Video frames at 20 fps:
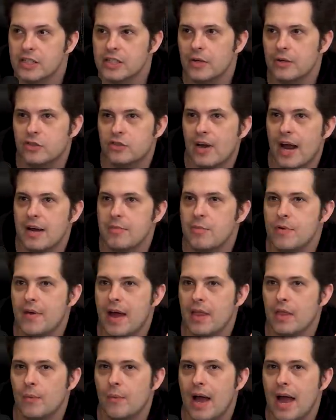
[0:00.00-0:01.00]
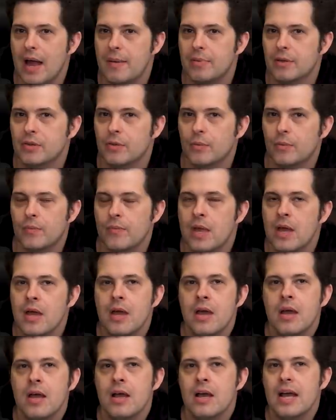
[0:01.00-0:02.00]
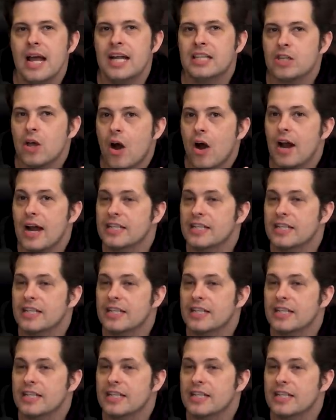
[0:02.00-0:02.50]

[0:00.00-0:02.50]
So you're trying to right. move out of the way, but the it's